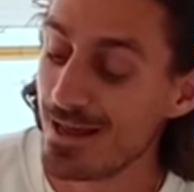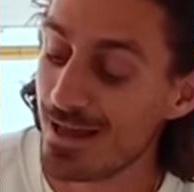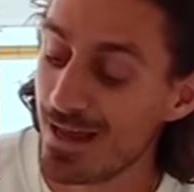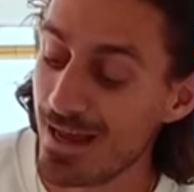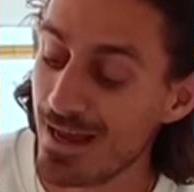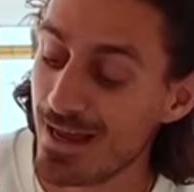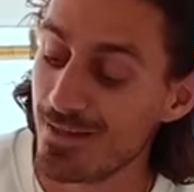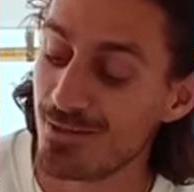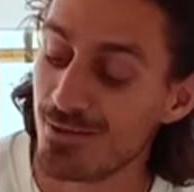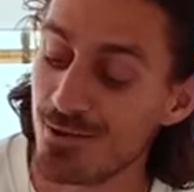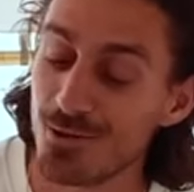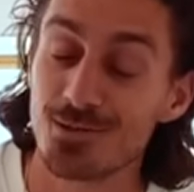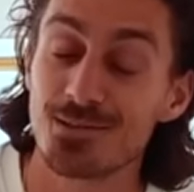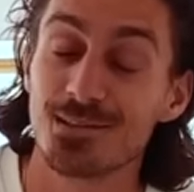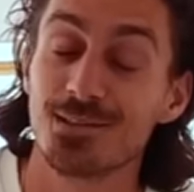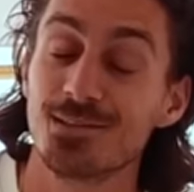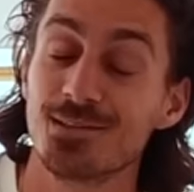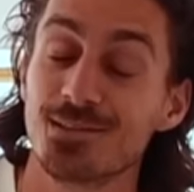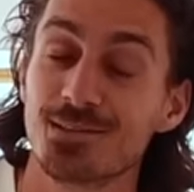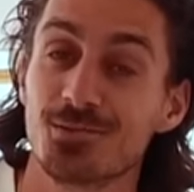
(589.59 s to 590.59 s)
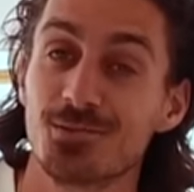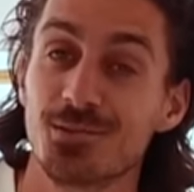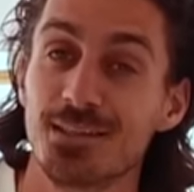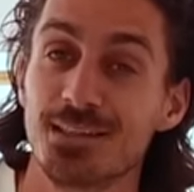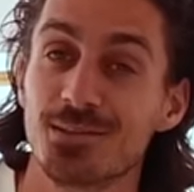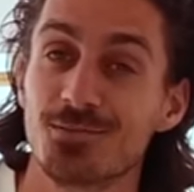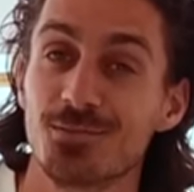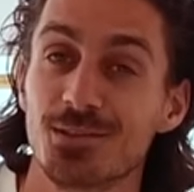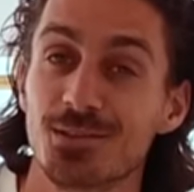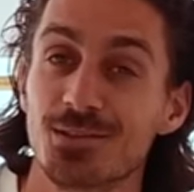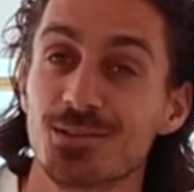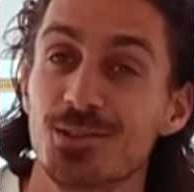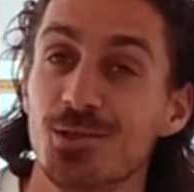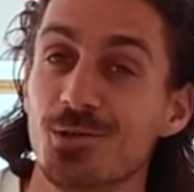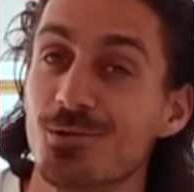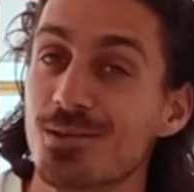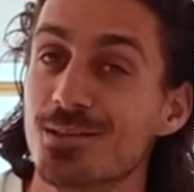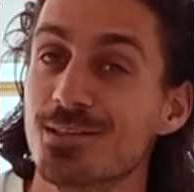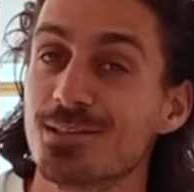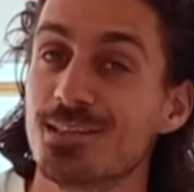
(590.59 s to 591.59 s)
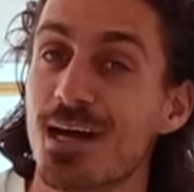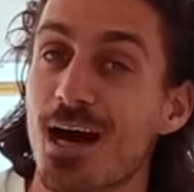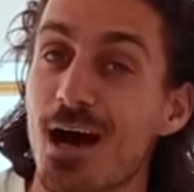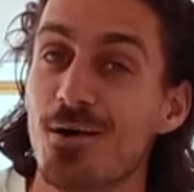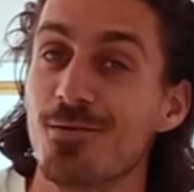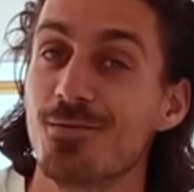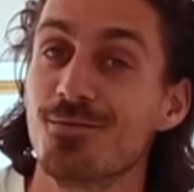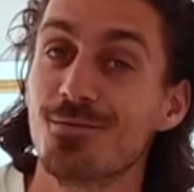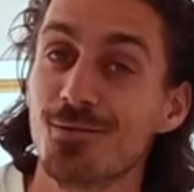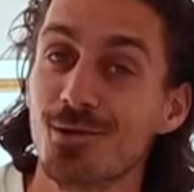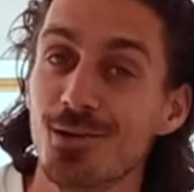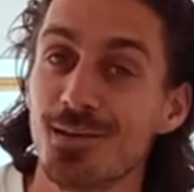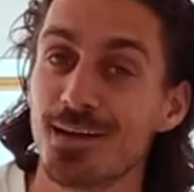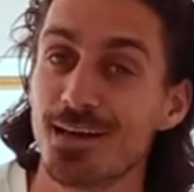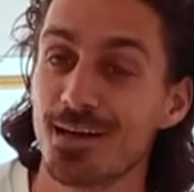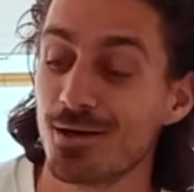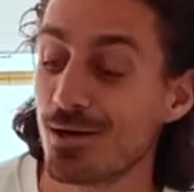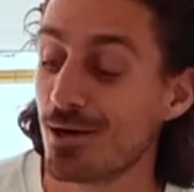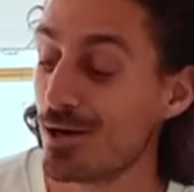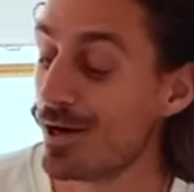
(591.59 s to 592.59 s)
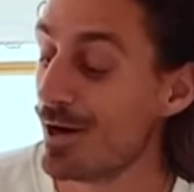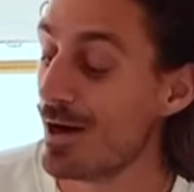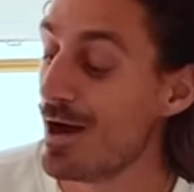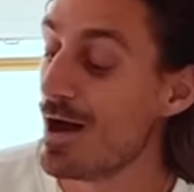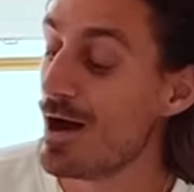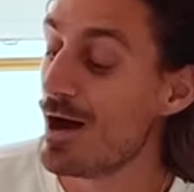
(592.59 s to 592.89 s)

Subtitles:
And those little screens will show us how full they are.